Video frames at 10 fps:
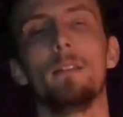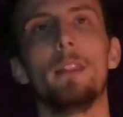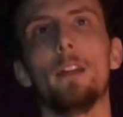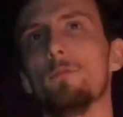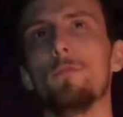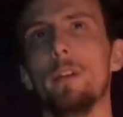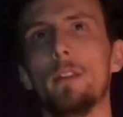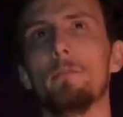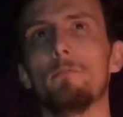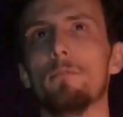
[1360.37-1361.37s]
that
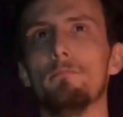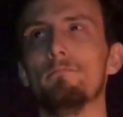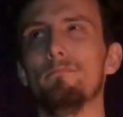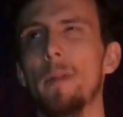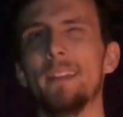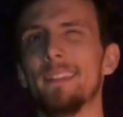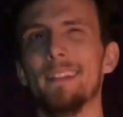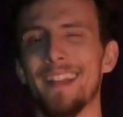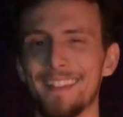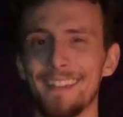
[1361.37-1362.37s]
really makes it
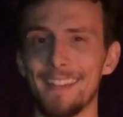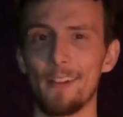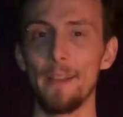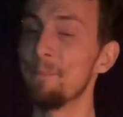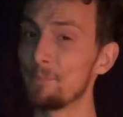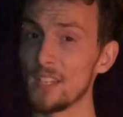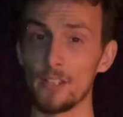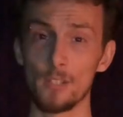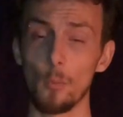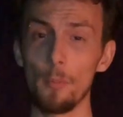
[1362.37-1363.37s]
necessary.
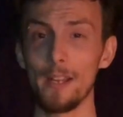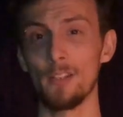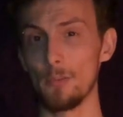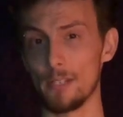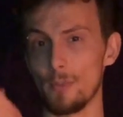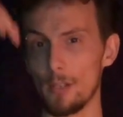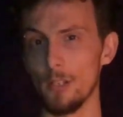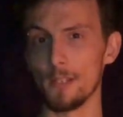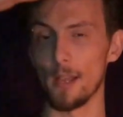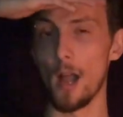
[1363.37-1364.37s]
So what we're going to do is we're going
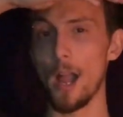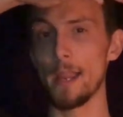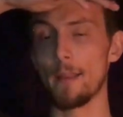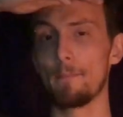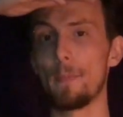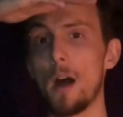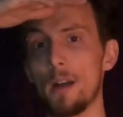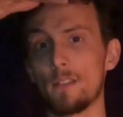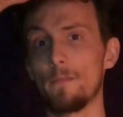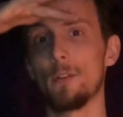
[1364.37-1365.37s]
to use a high
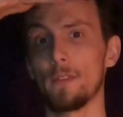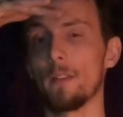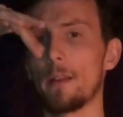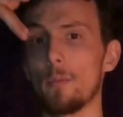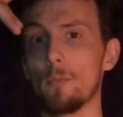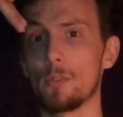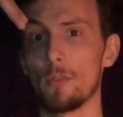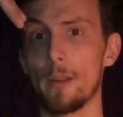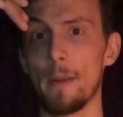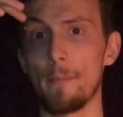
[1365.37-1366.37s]
pass filter like what we were
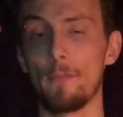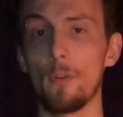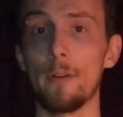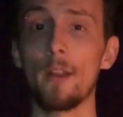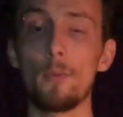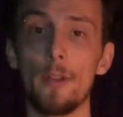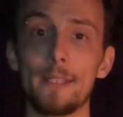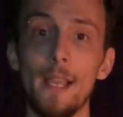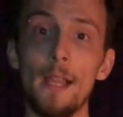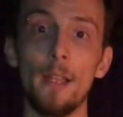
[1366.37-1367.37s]
talking about before. In other
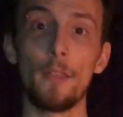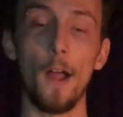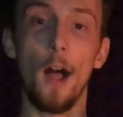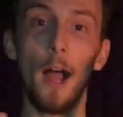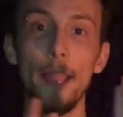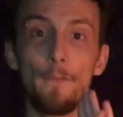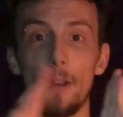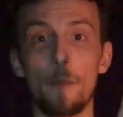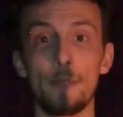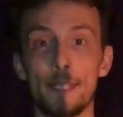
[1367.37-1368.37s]
words, the high
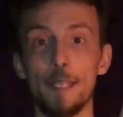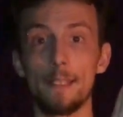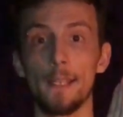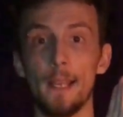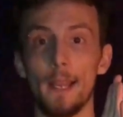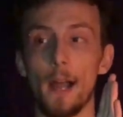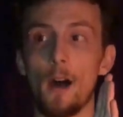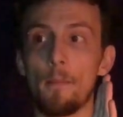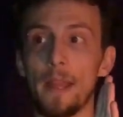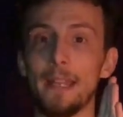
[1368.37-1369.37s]
frequencies
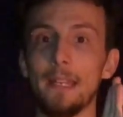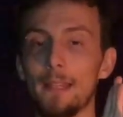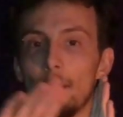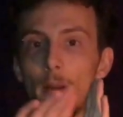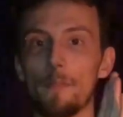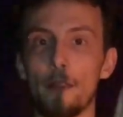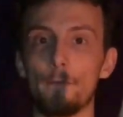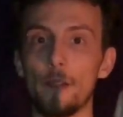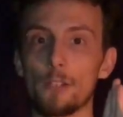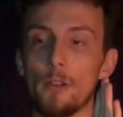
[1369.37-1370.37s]
and anything above that
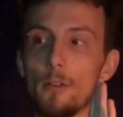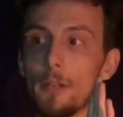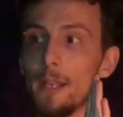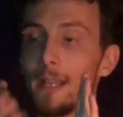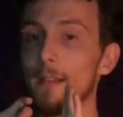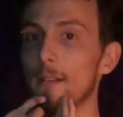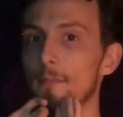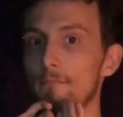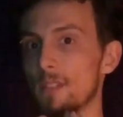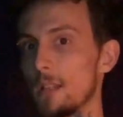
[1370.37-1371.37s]
threshold can
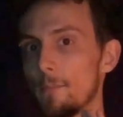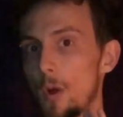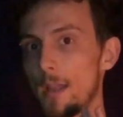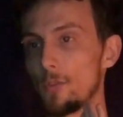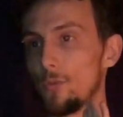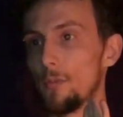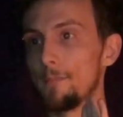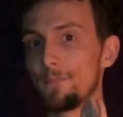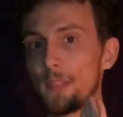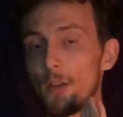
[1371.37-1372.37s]
slip right through.
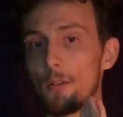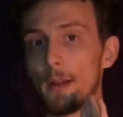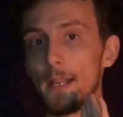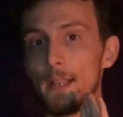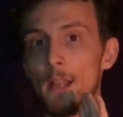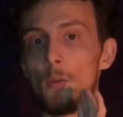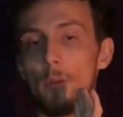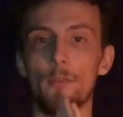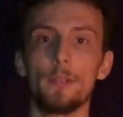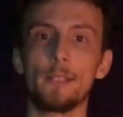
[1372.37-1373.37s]
Alrighty,
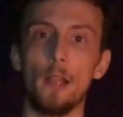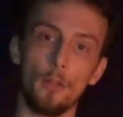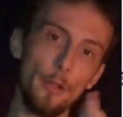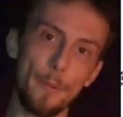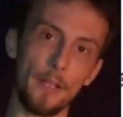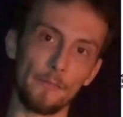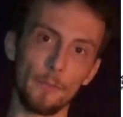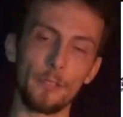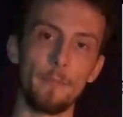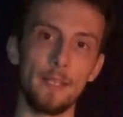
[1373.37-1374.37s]
whereas a low pass
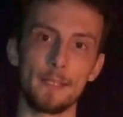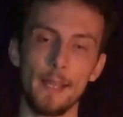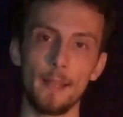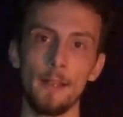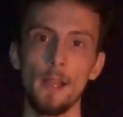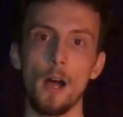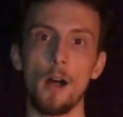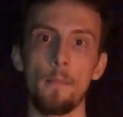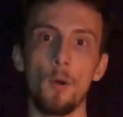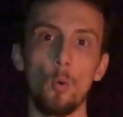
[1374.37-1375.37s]
filter means that
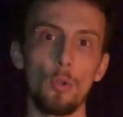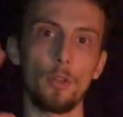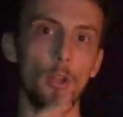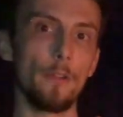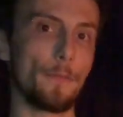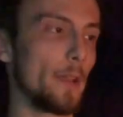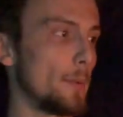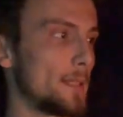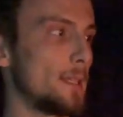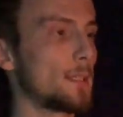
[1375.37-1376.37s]
all the low
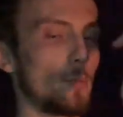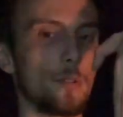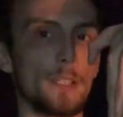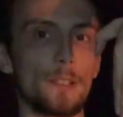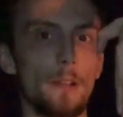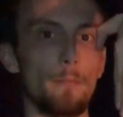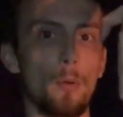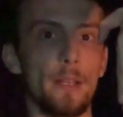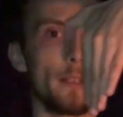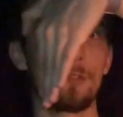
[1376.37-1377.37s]
frequencies towards a certain
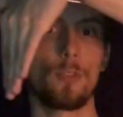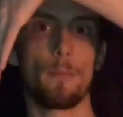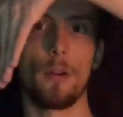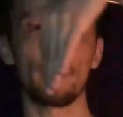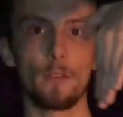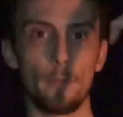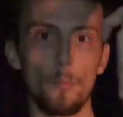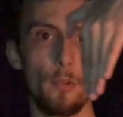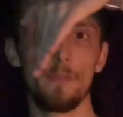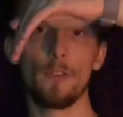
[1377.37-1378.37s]
point can drop off. So it
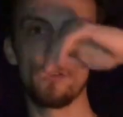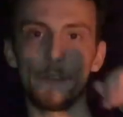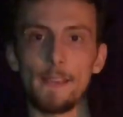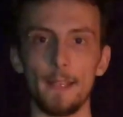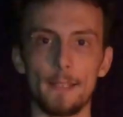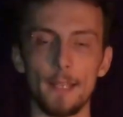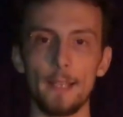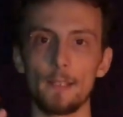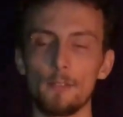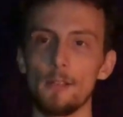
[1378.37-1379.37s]
moves, you'll see it. It's
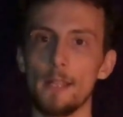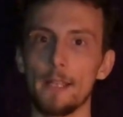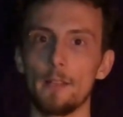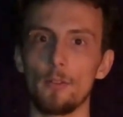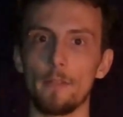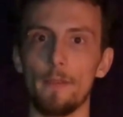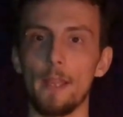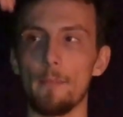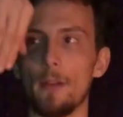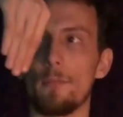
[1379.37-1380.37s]
like sort of like a little
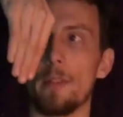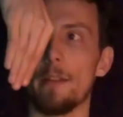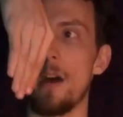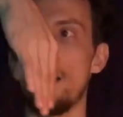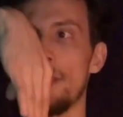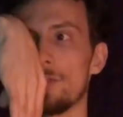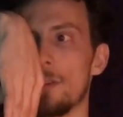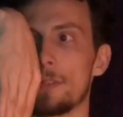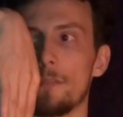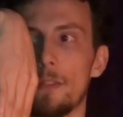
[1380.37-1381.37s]
conveyor belt with an arm that
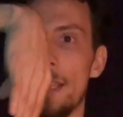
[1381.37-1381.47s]
drops off